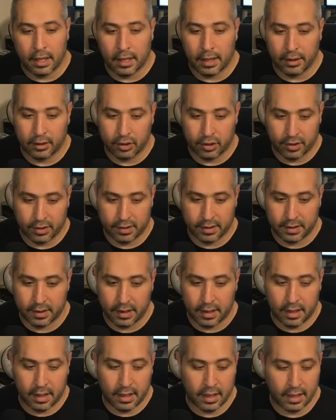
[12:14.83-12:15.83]
just
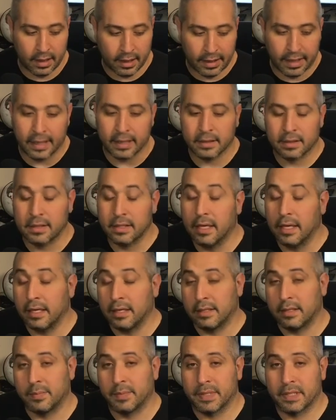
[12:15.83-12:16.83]
against a
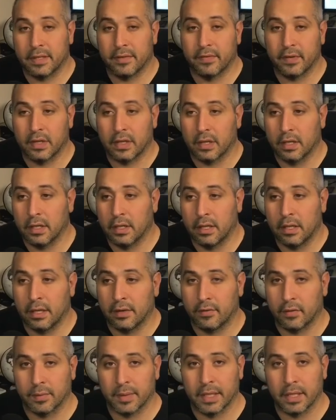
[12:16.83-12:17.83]
specific
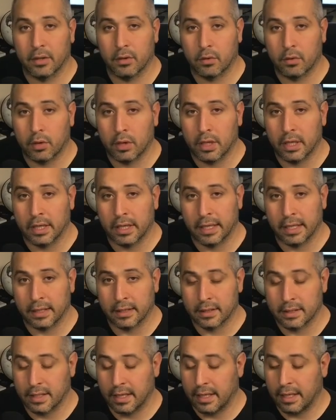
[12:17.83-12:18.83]
government or
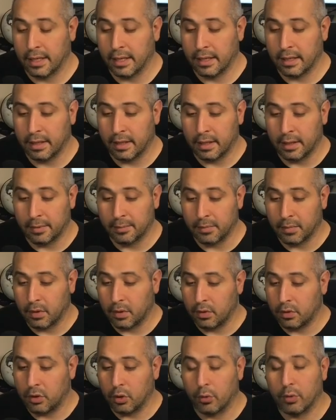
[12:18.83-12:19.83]
against
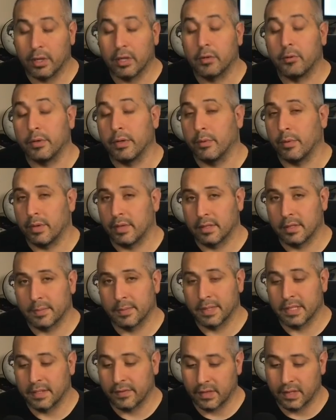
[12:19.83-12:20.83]
don't agree with a
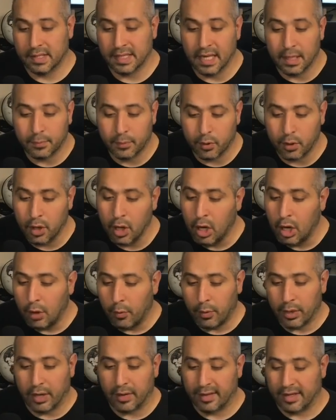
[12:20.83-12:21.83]
specific standpoint.
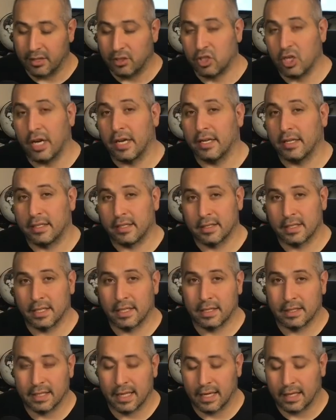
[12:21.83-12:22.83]
We know that China doesn't
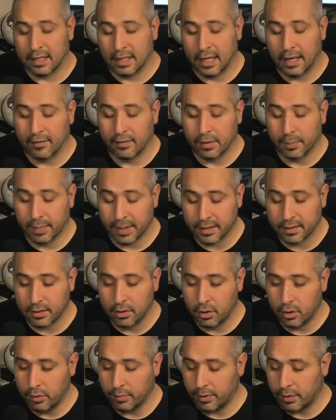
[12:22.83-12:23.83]
exactly have the best
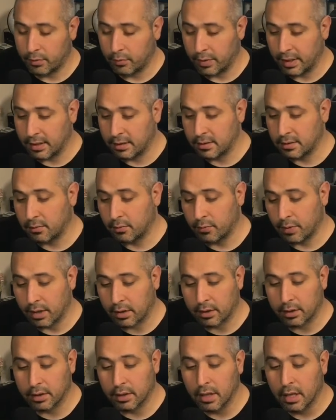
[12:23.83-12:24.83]
human rights
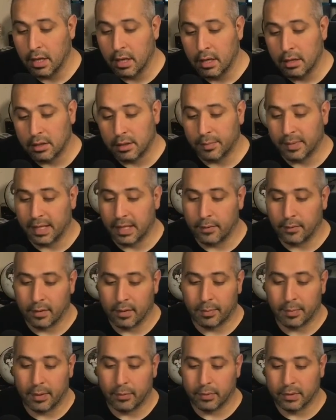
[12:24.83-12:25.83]
record to begin with,
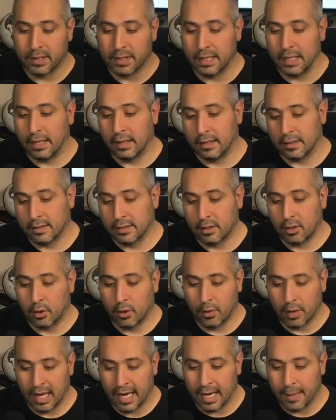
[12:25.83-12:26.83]
but we're seeing this
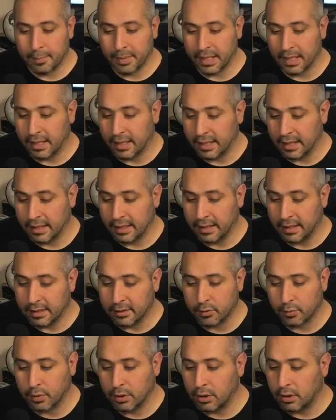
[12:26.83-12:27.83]
happening in
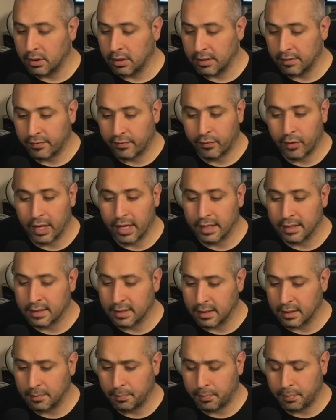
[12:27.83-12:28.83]
Israel, in France,
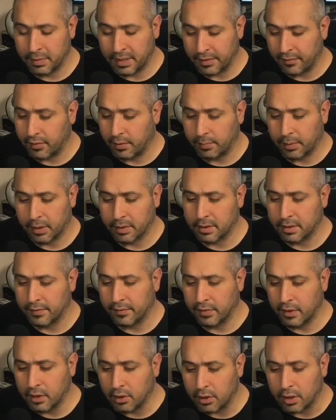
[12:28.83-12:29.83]
in different parts of
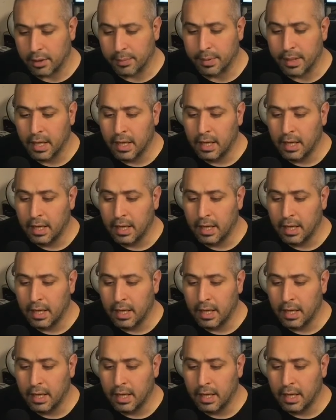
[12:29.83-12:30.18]
Europe.